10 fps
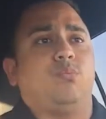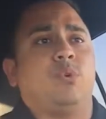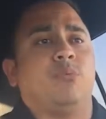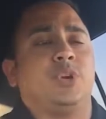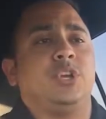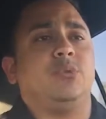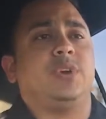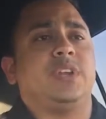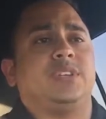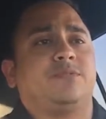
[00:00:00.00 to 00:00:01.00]
what we're
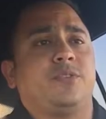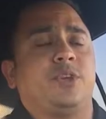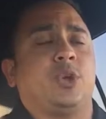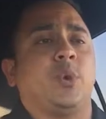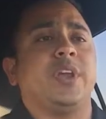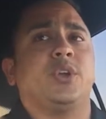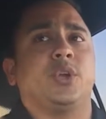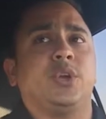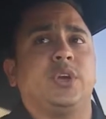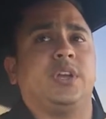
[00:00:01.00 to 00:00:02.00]
doing is for the greater
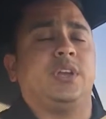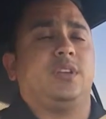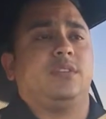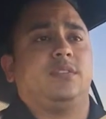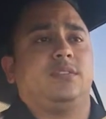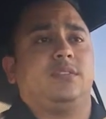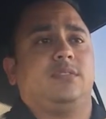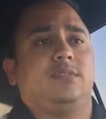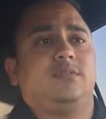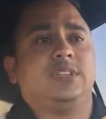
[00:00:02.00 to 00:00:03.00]
good.
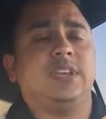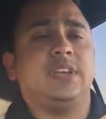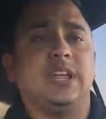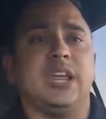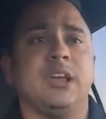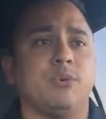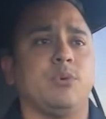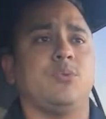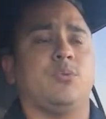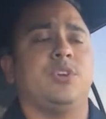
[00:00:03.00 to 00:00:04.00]
sending
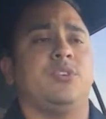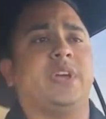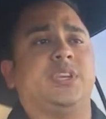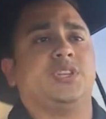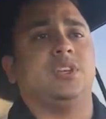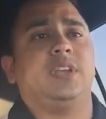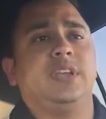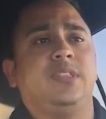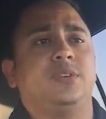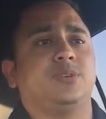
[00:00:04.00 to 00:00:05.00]
everyone one direction.
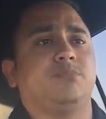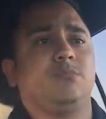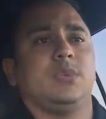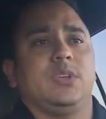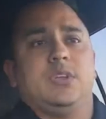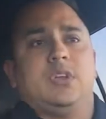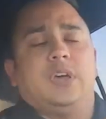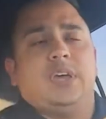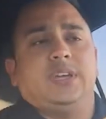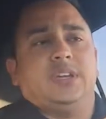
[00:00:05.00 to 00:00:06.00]

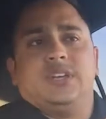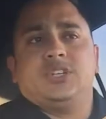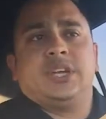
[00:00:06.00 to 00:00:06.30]
I had